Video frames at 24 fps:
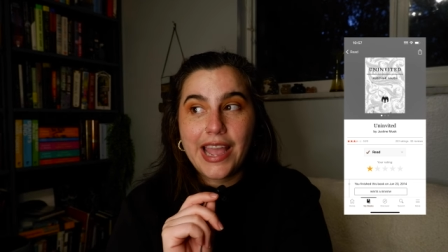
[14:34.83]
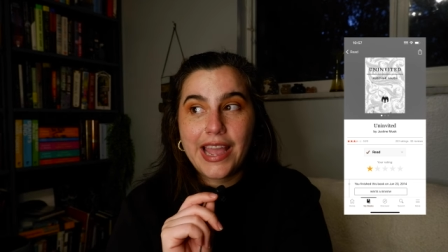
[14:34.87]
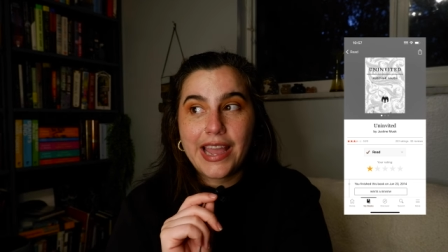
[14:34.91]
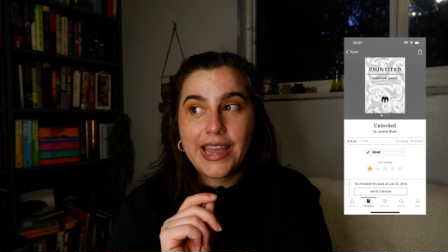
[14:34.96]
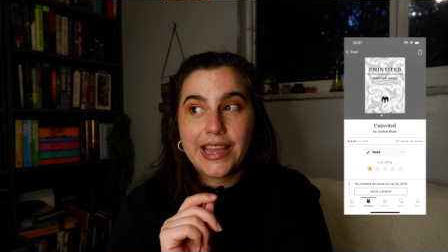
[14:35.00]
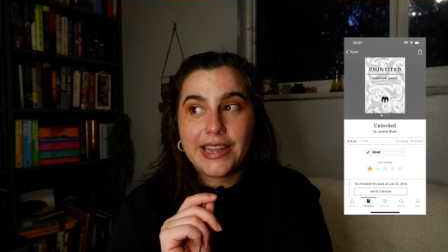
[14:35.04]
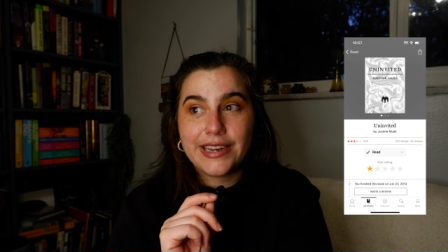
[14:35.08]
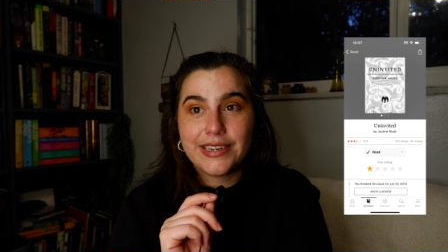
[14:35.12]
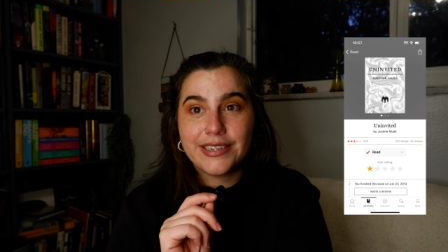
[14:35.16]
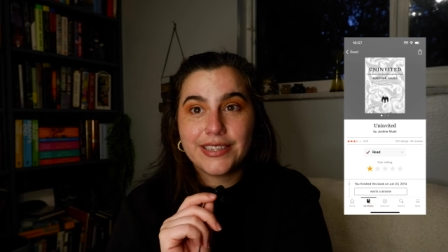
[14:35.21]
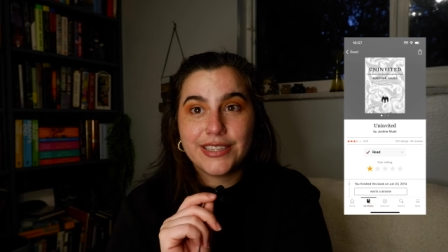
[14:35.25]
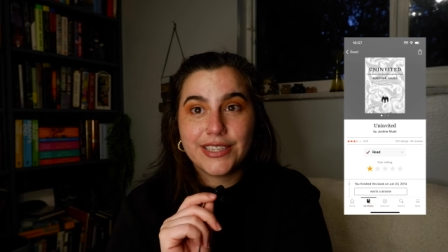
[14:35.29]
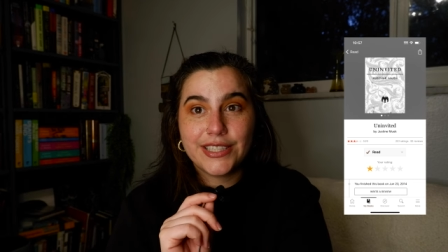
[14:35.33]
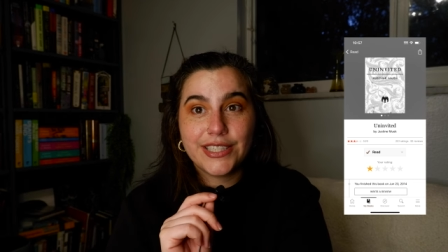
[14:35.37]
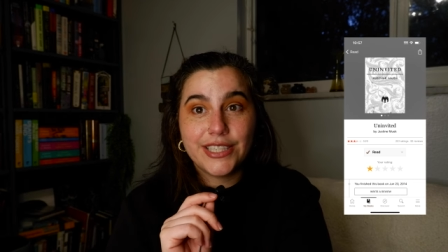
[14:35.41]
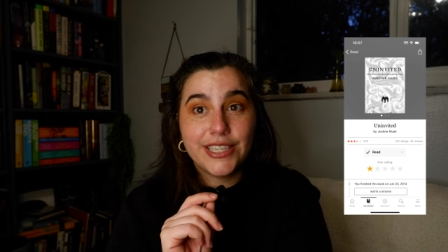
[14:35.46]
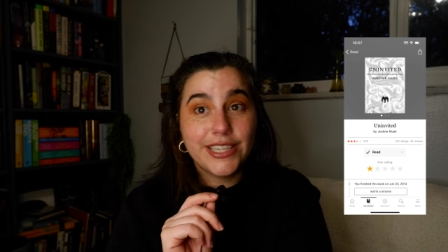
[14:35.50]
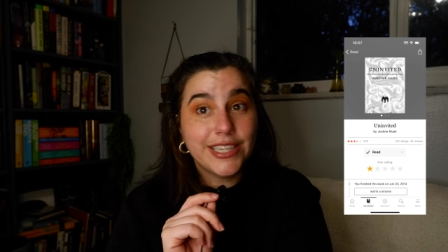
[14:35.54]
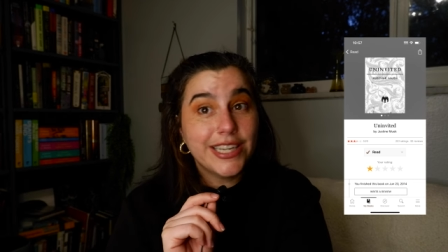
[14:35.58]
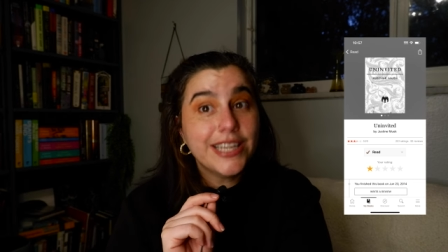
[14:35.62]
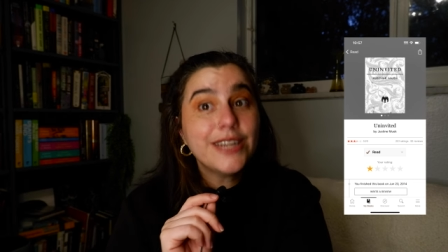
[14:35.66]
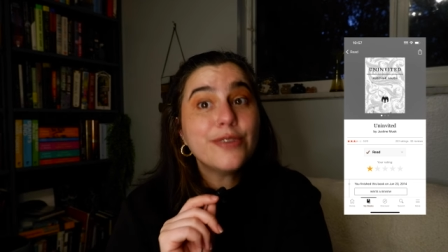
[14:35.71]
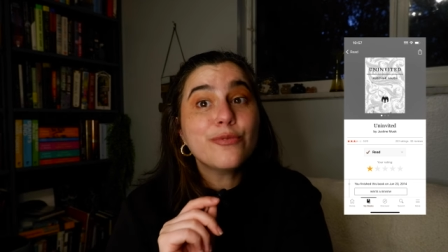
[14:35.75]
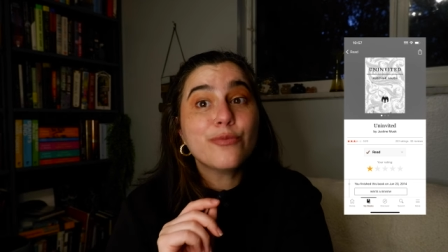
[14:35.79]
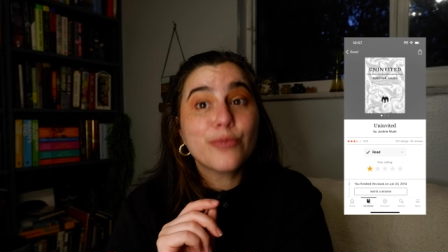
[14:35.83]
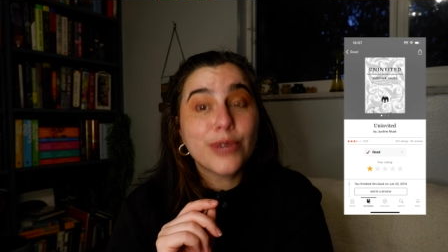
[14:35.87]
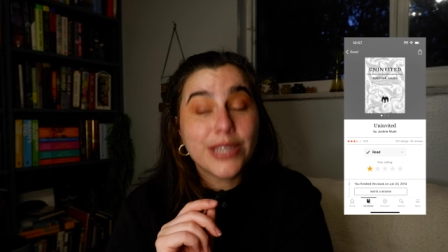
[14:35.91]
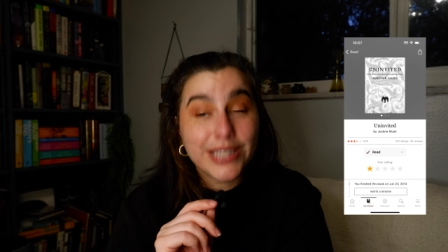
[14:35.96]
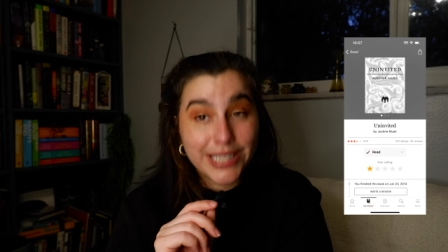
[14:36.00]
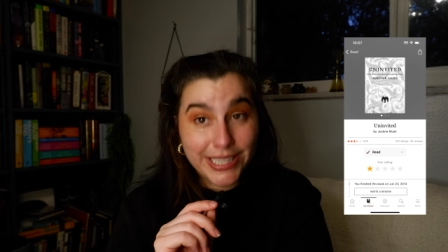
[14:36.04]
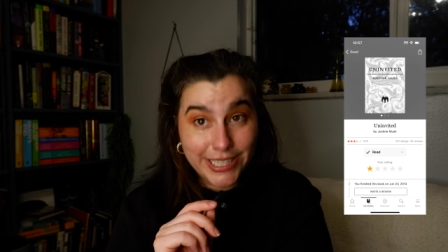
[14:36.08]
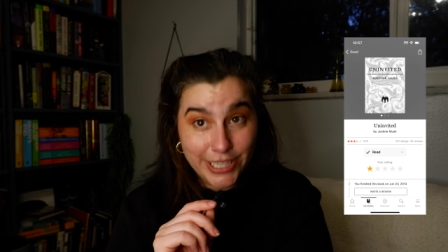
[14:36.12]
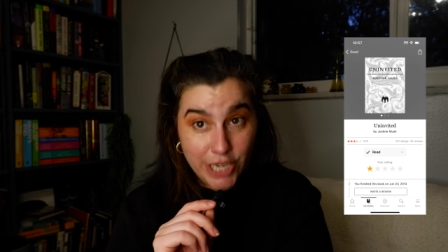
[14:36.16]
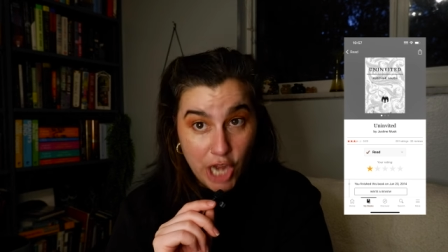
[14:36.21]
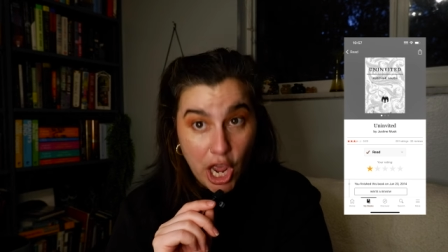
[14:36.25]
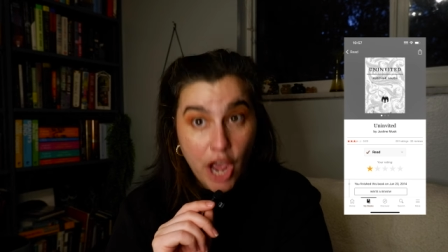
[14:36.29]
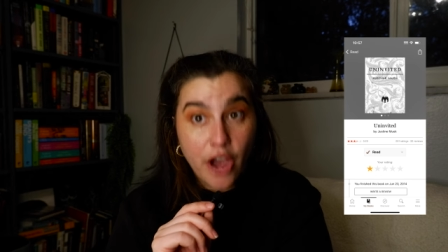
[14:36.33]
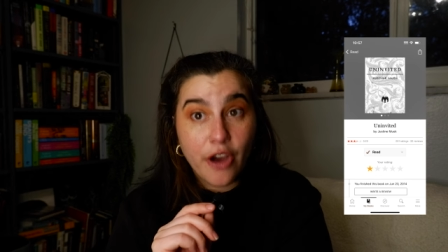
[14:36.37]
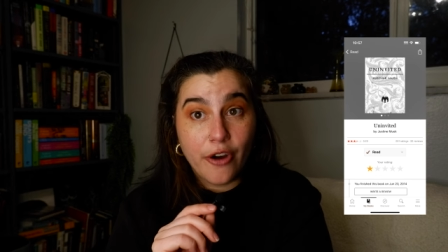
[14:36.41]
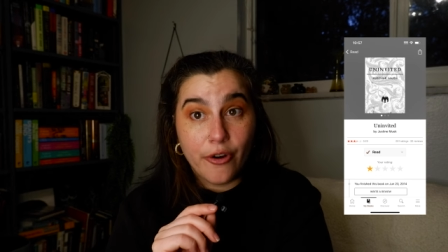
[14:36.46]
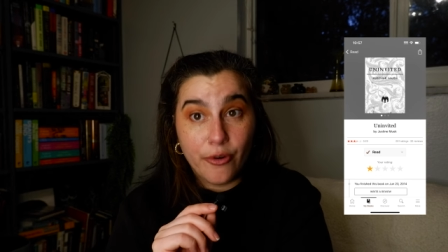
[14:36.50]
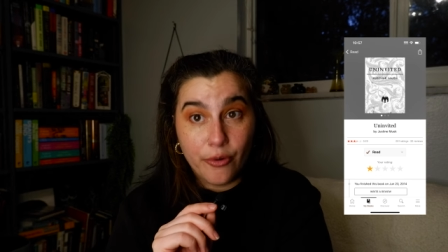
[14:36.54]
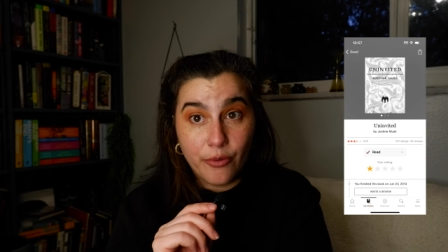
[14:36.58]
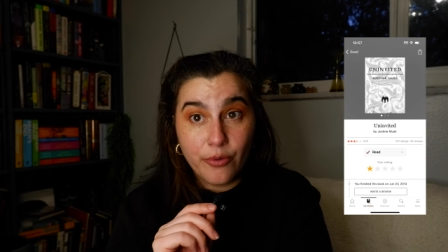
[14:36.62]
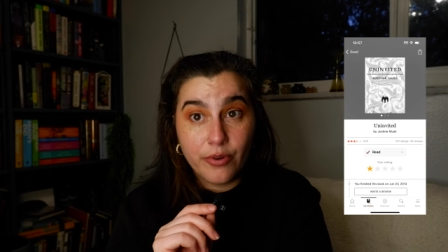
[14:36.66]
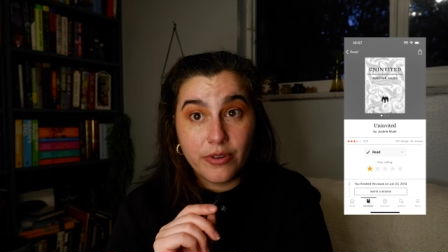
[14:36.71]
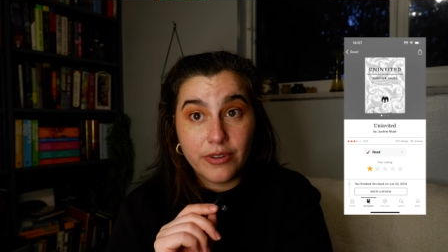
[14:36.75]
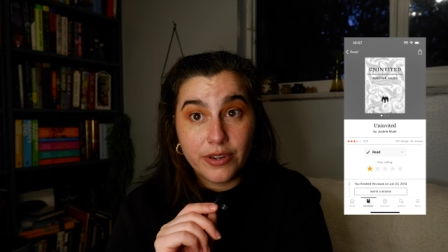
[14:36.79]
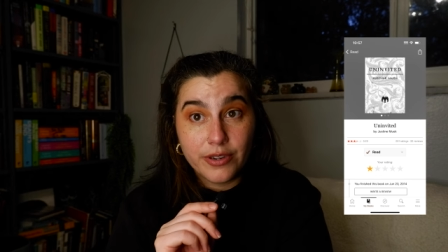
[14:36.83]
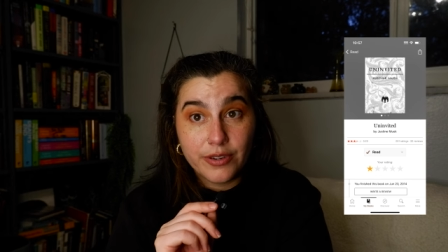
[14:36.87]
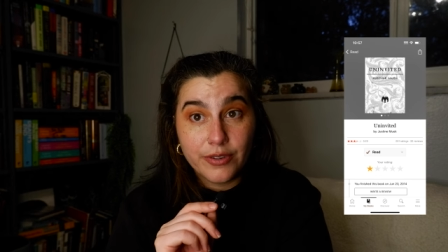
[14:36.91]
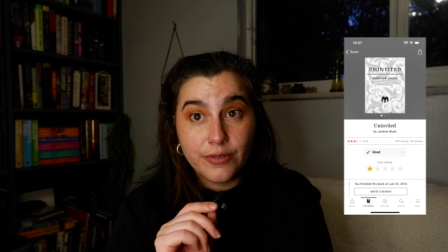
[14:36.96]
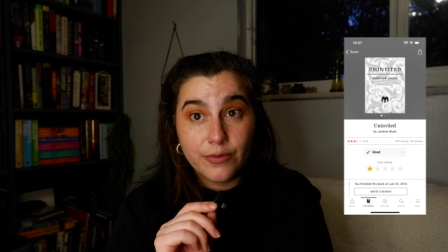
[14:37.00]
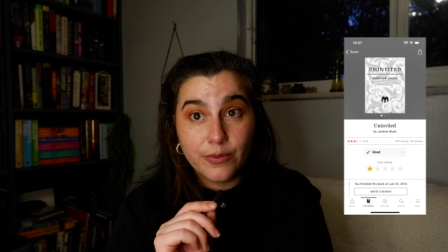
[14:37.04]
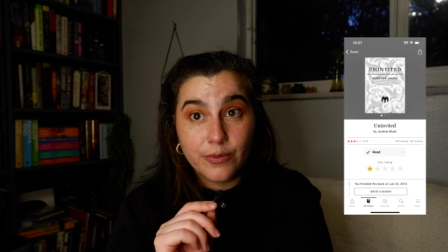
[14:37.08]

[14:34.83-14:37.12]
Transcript: and you didn't really know